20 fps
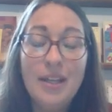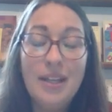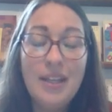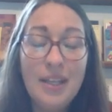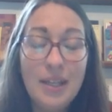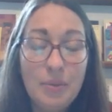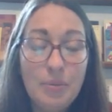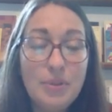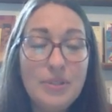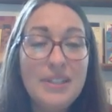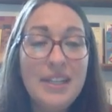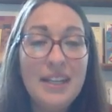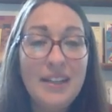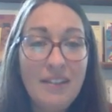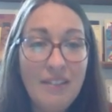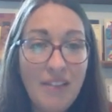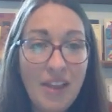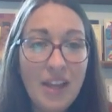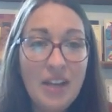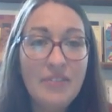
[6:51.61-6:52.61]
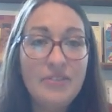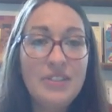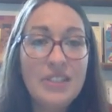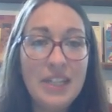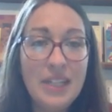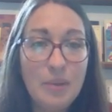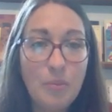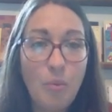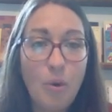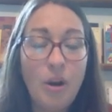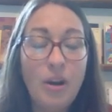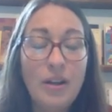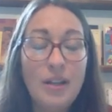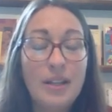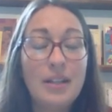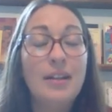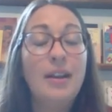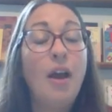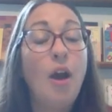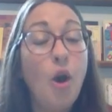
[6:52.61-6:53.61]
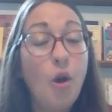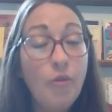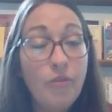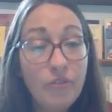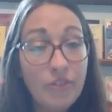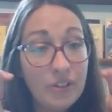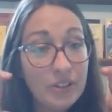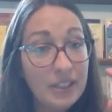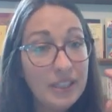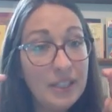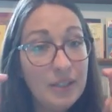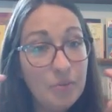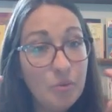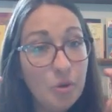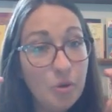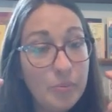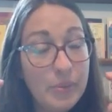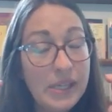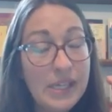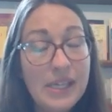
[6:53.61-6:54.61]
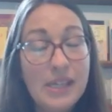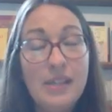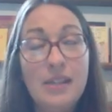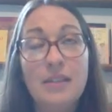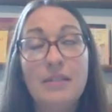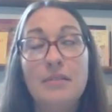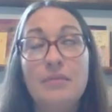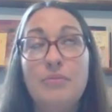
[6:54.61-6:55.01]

it will take a lot of teamwork, and hopefully we'll be